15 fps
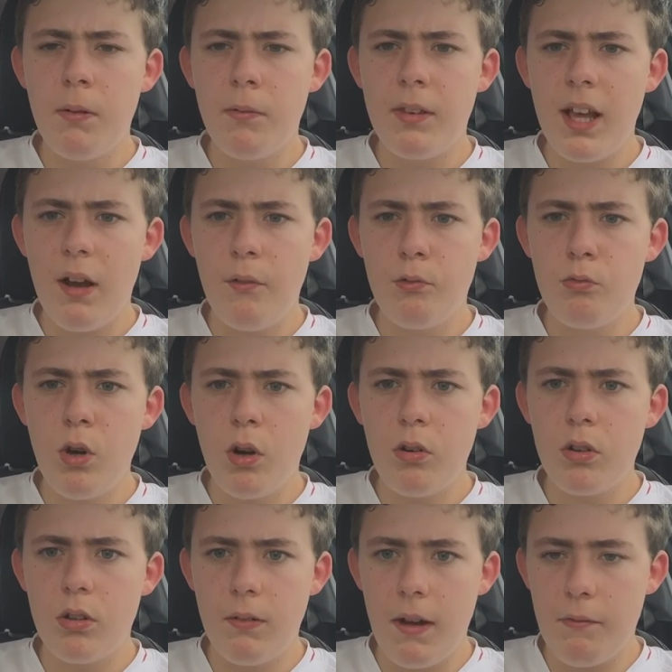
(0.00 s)
themselves
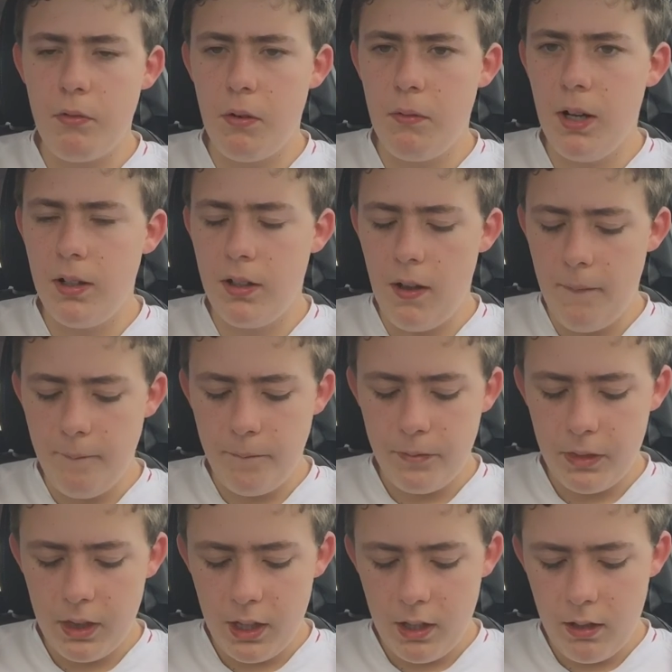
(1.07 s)
wrong to everyone.
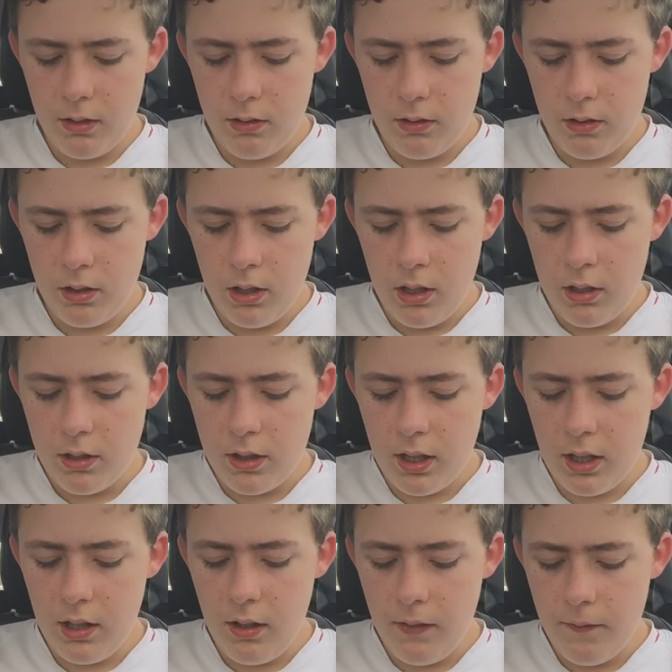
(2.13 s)

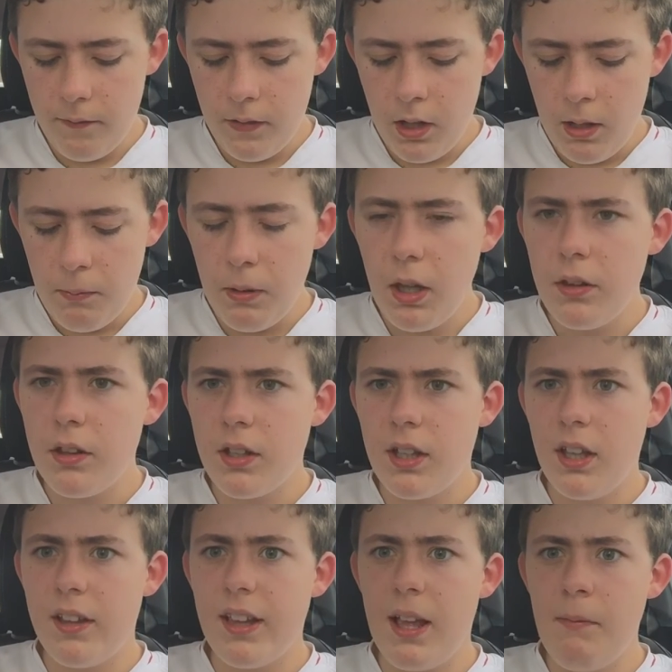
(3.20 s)
So I'm just
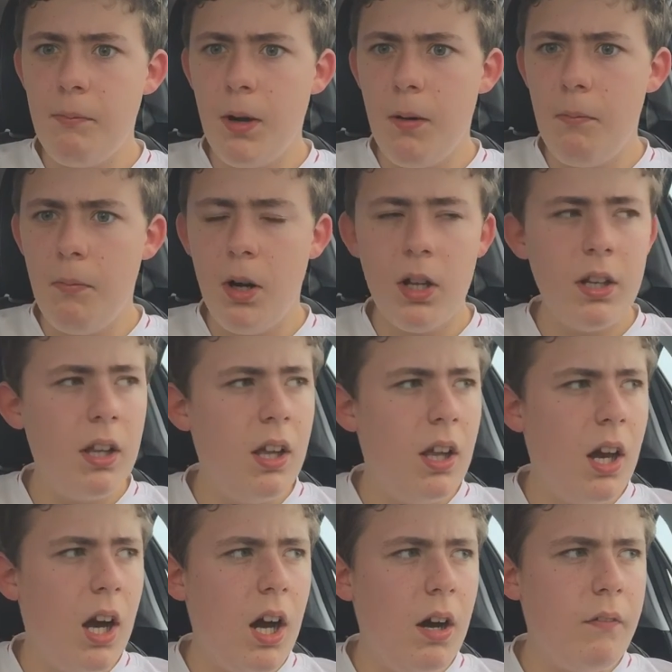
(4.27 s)
going to say 1-1.
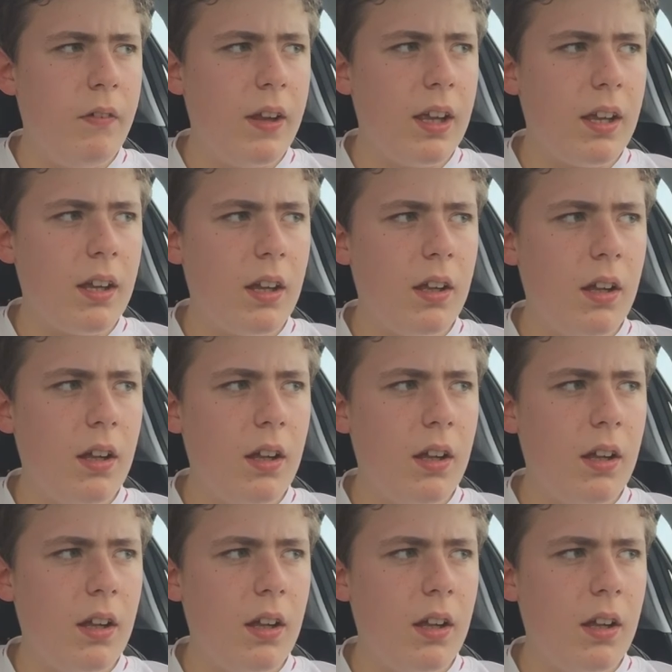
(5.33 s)
I think